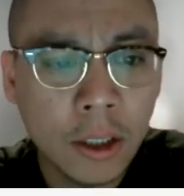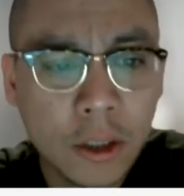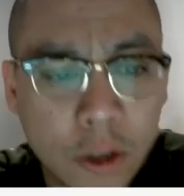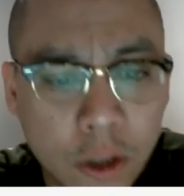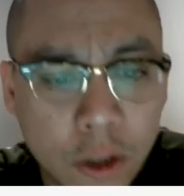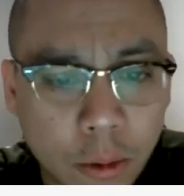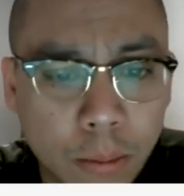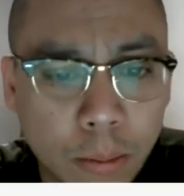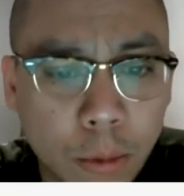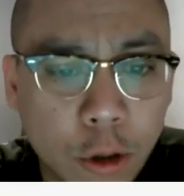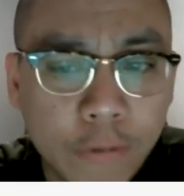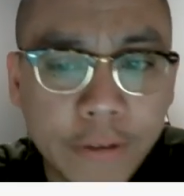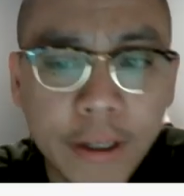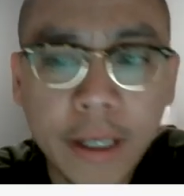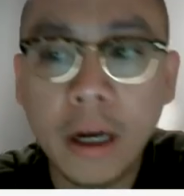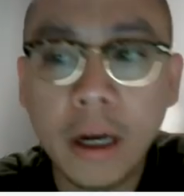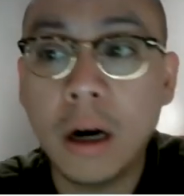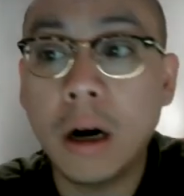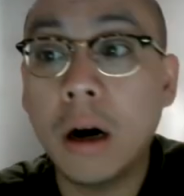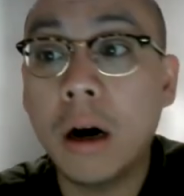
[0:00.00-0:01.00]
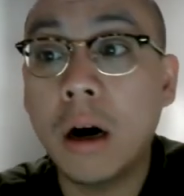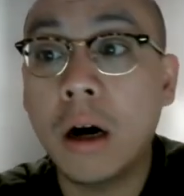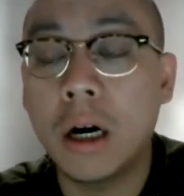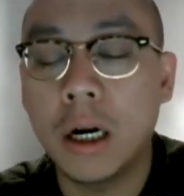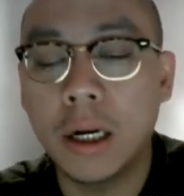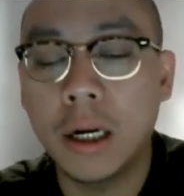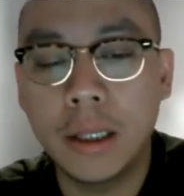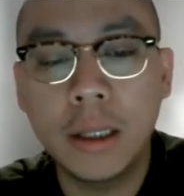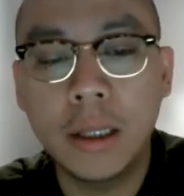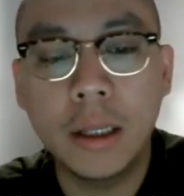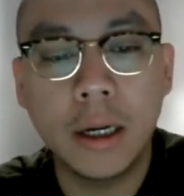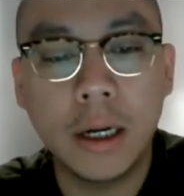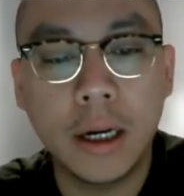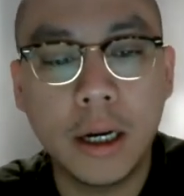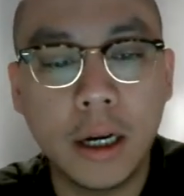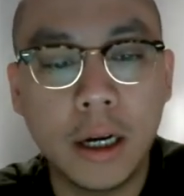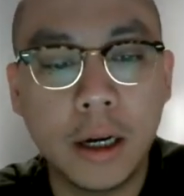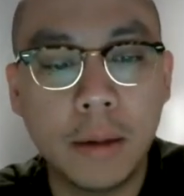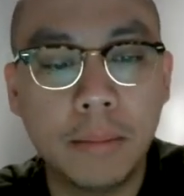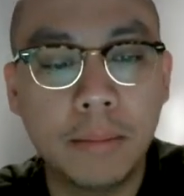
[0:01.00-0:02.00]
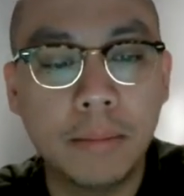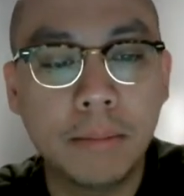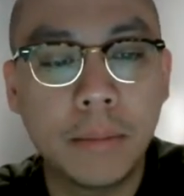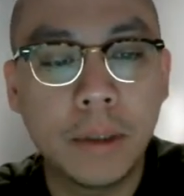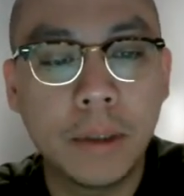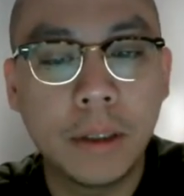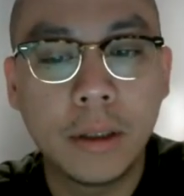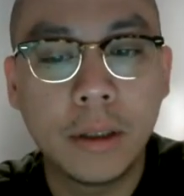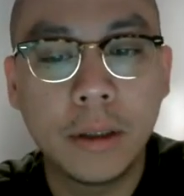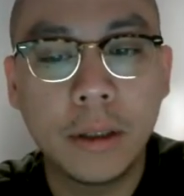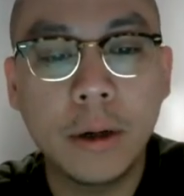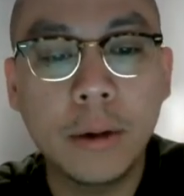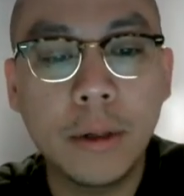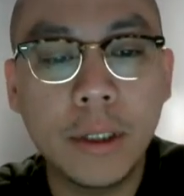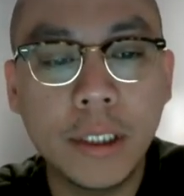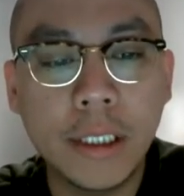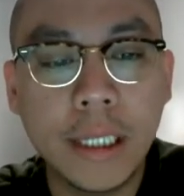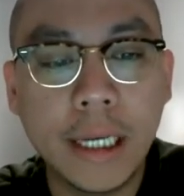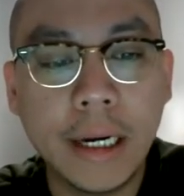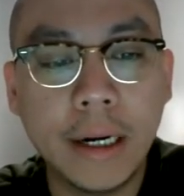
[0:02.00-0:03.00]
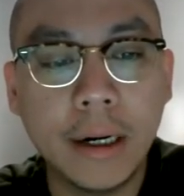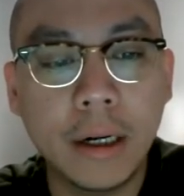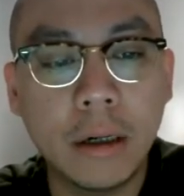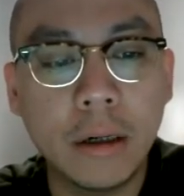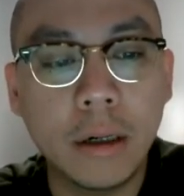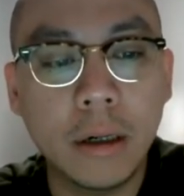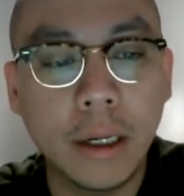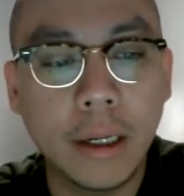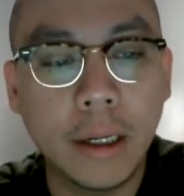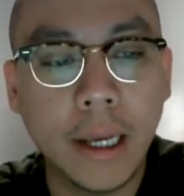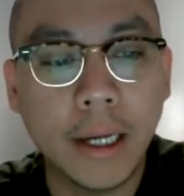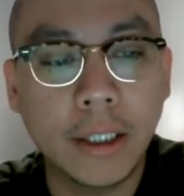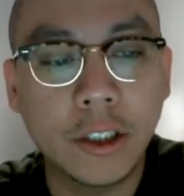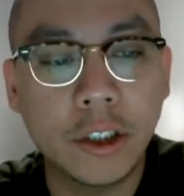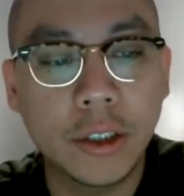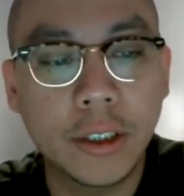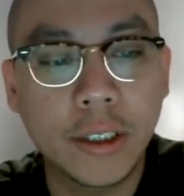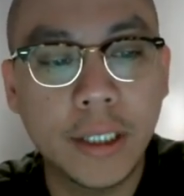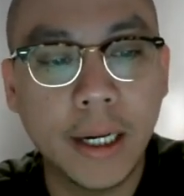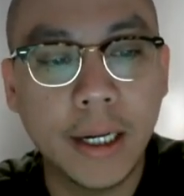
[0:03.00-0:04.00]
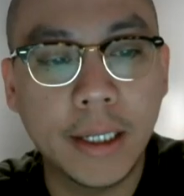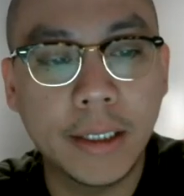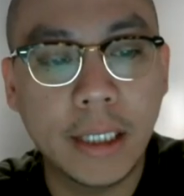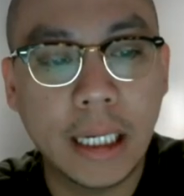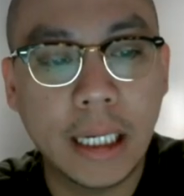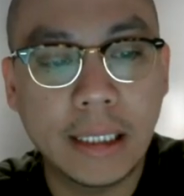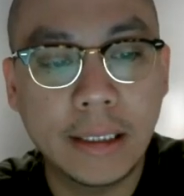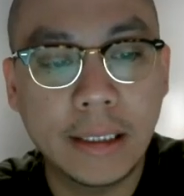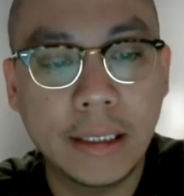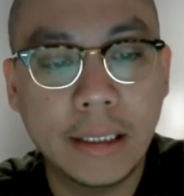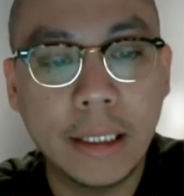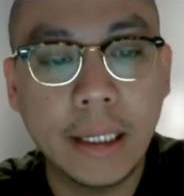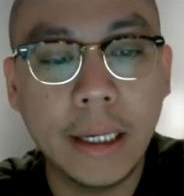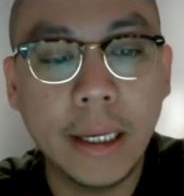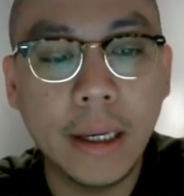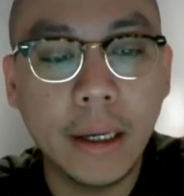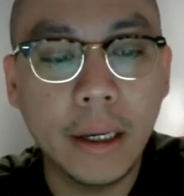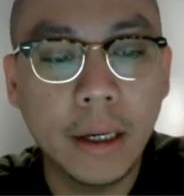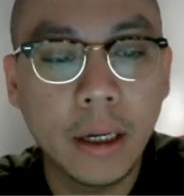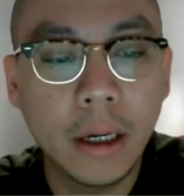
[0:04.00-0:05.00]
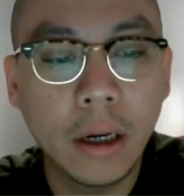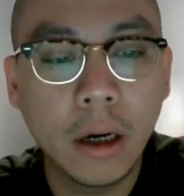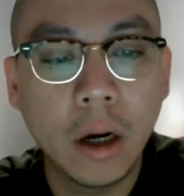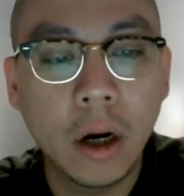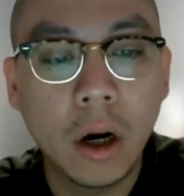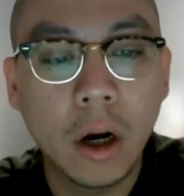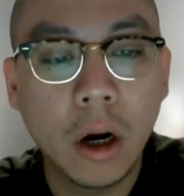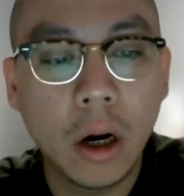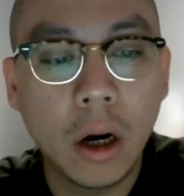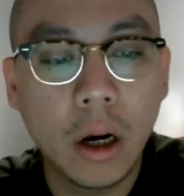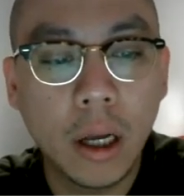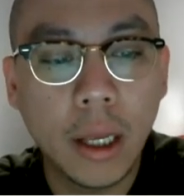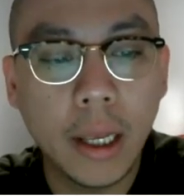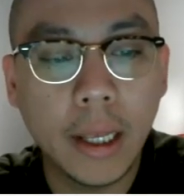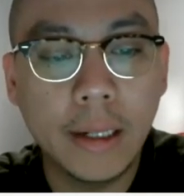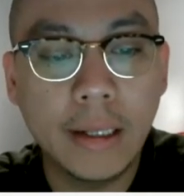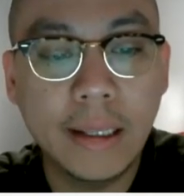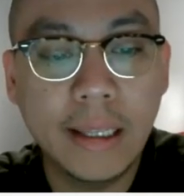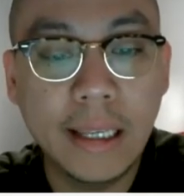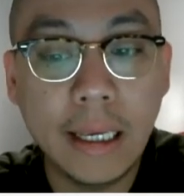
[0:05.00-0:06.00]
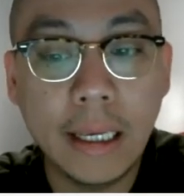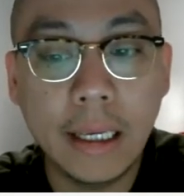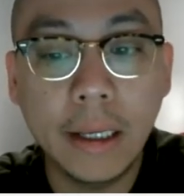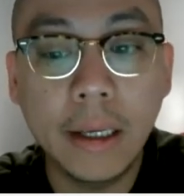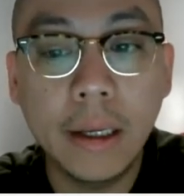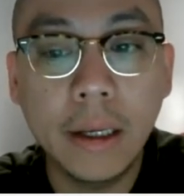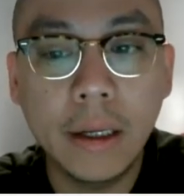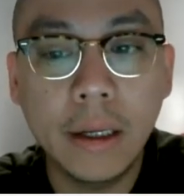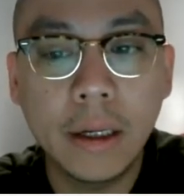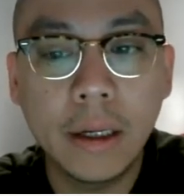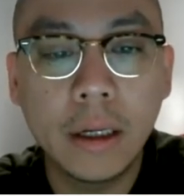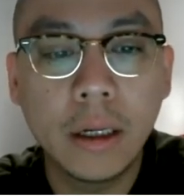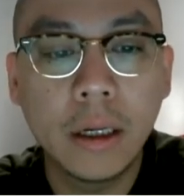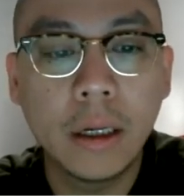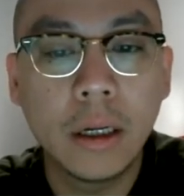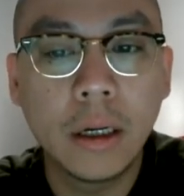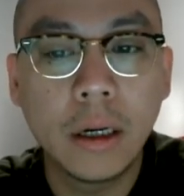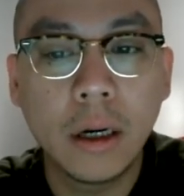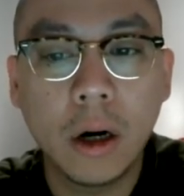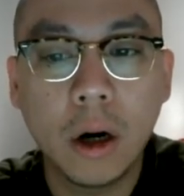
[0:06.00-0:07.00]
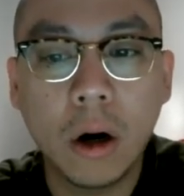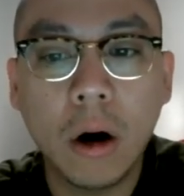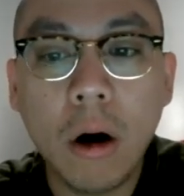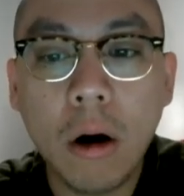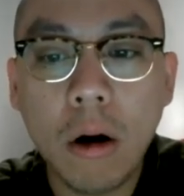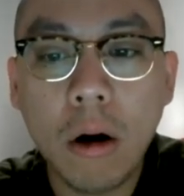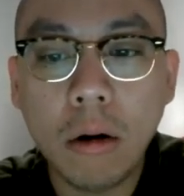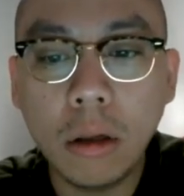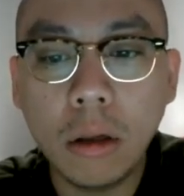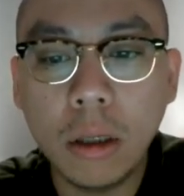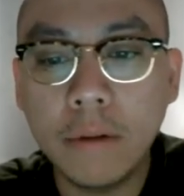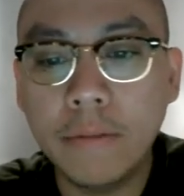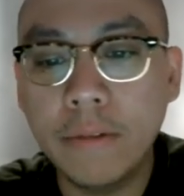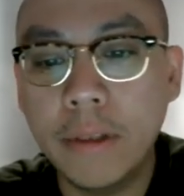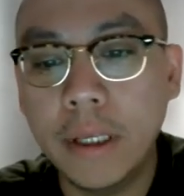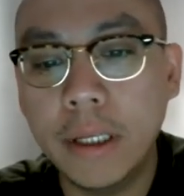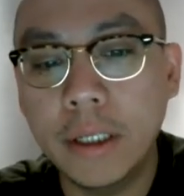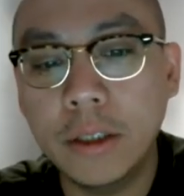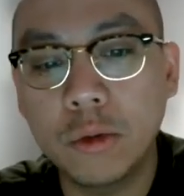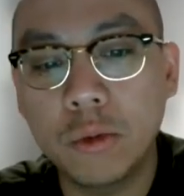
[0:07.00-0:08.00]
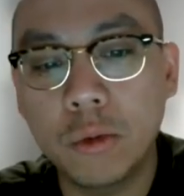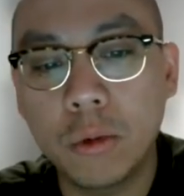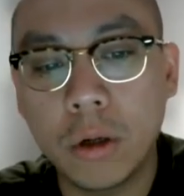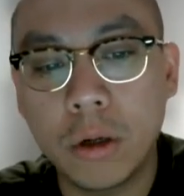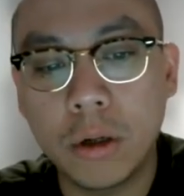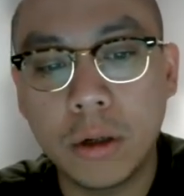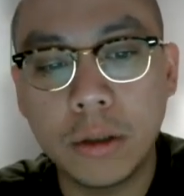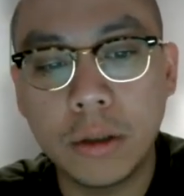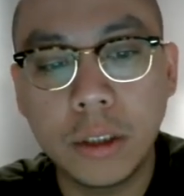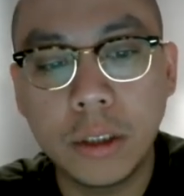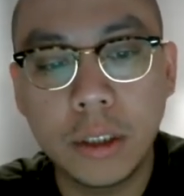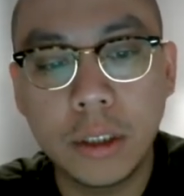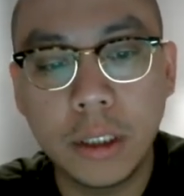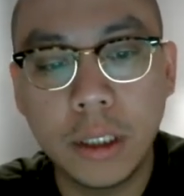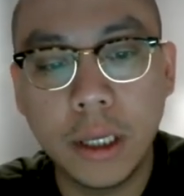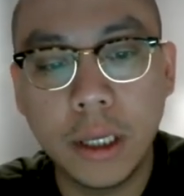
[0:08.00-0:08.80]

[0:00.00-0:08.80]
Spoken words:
So moving on, notice here in exercise C and D, all of these words